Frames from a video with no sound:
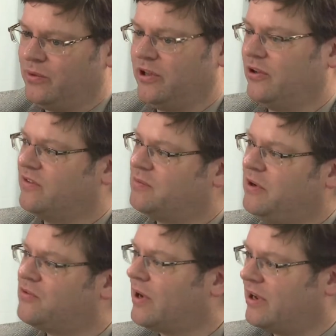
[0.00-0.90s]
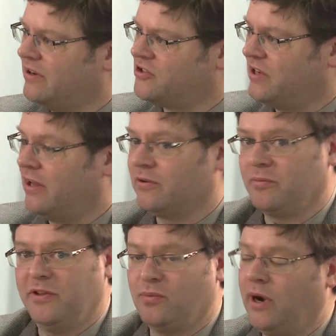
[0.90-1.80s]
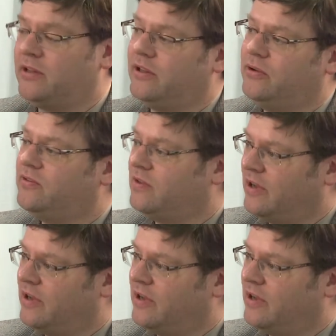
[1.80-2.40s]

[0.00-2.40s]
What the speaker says: really good speech recognition algorithm that's widely used in